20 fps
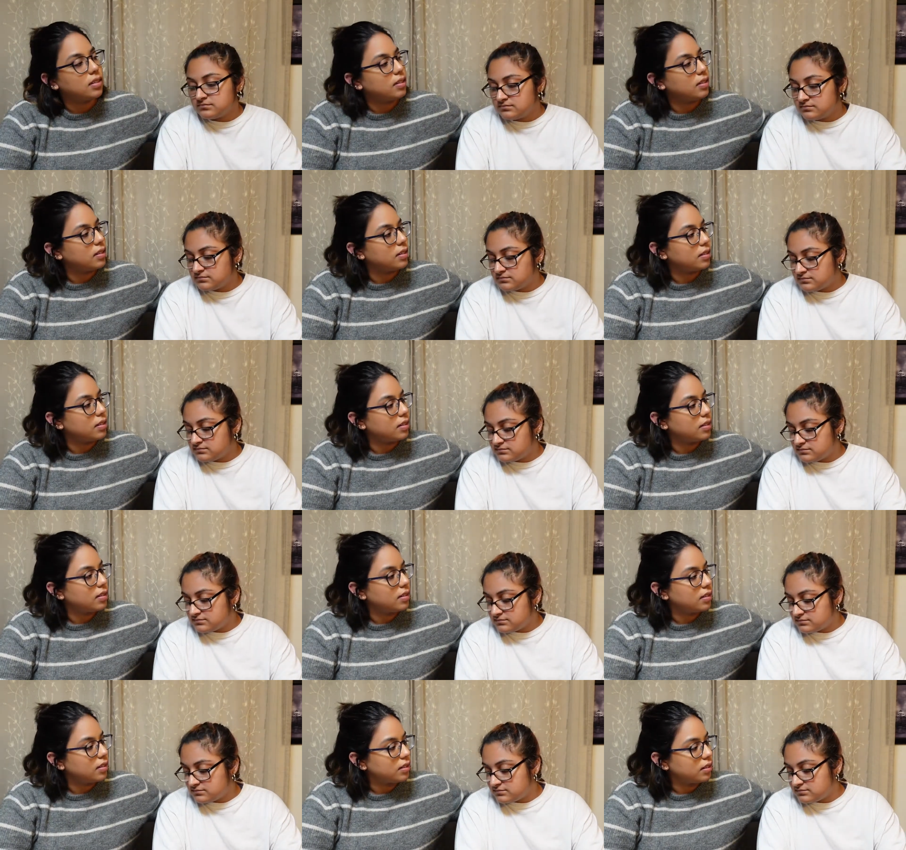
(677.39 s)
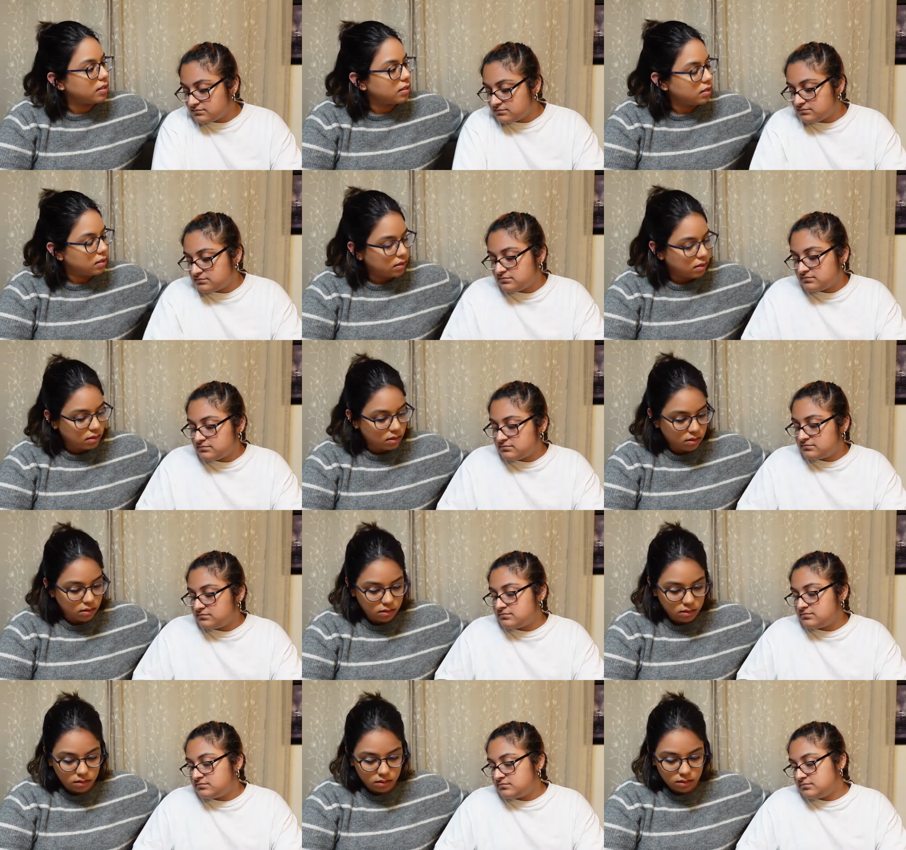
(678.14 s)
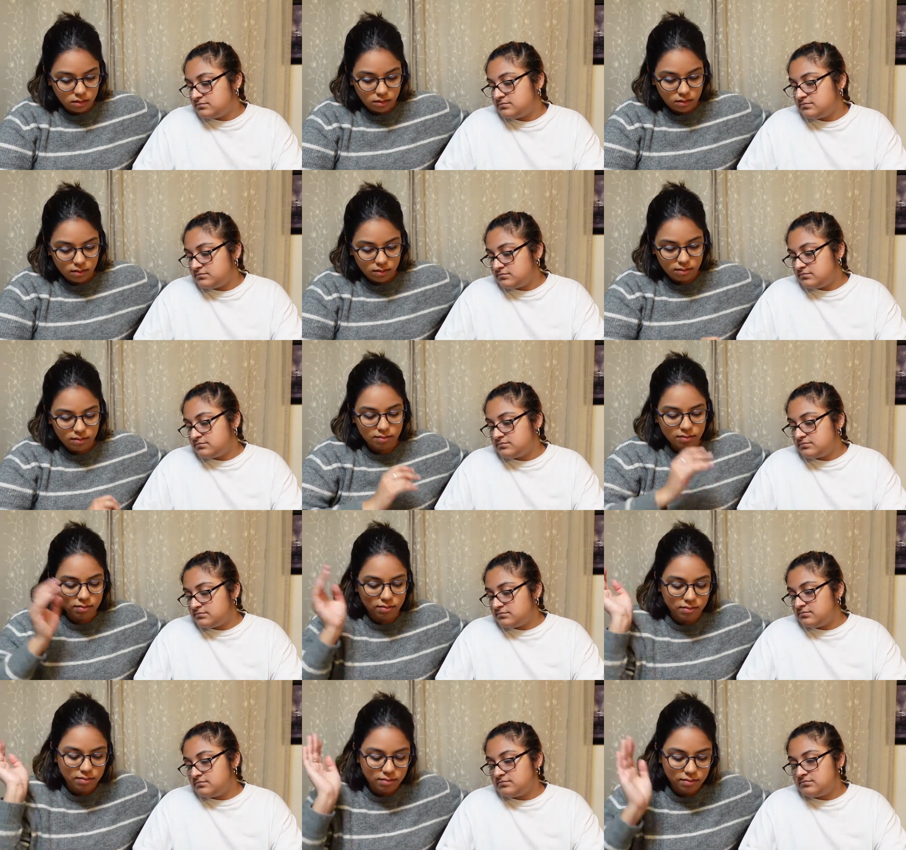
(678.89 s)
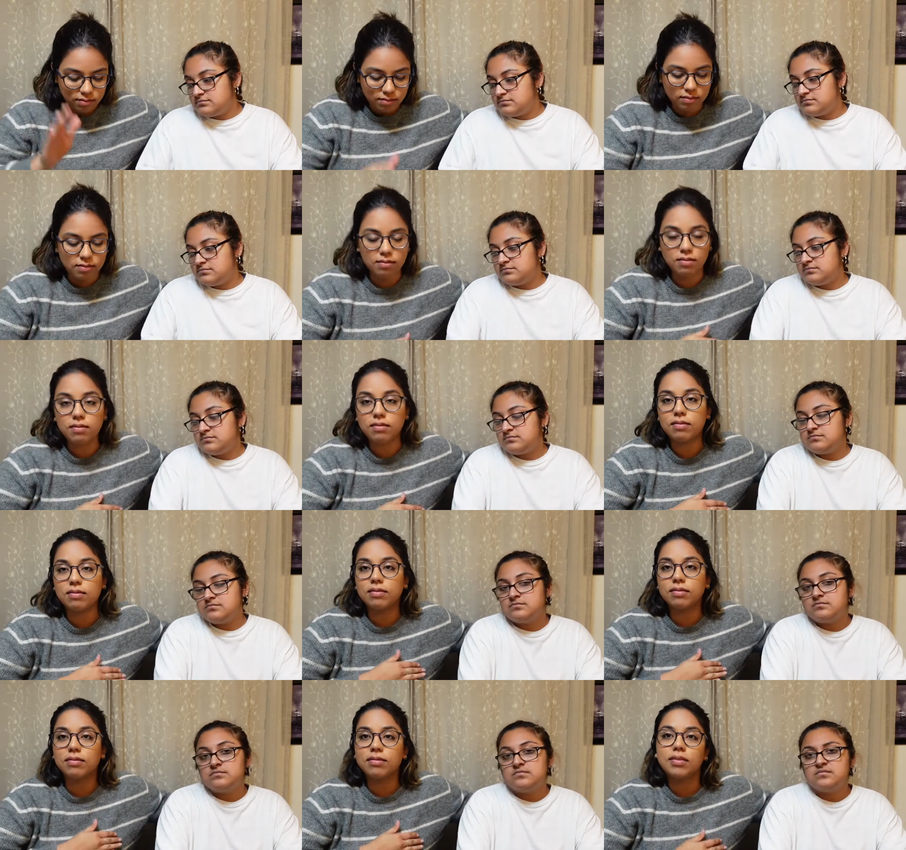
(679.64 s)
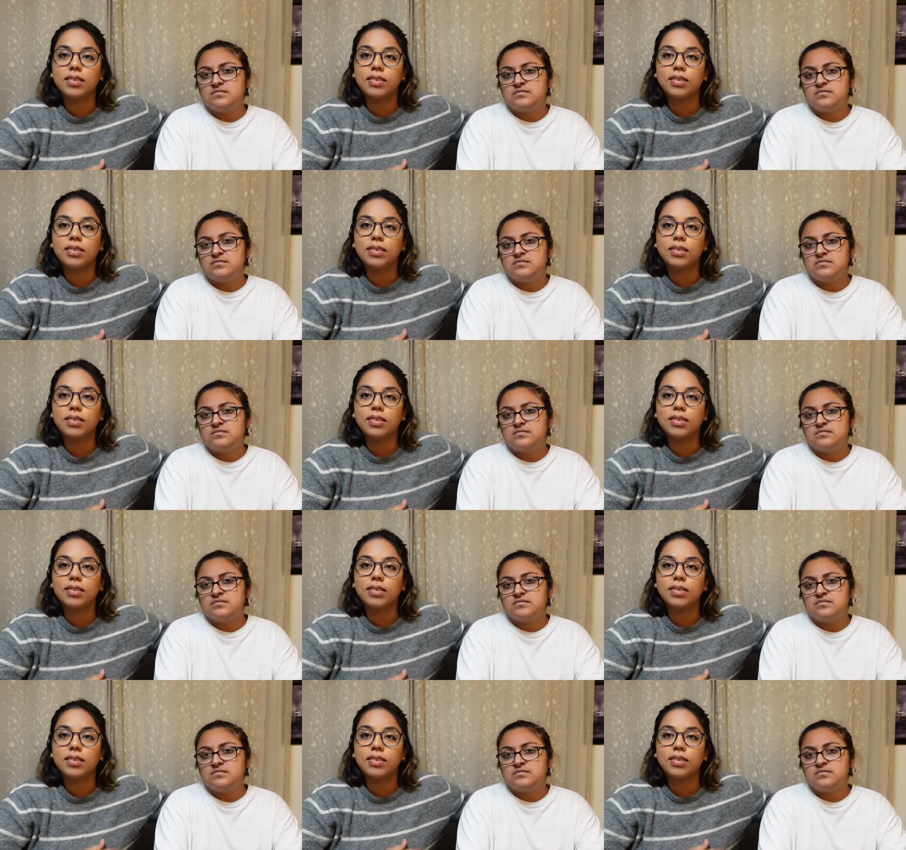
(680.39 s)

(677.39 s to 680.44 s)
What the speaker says: Nobody speaks.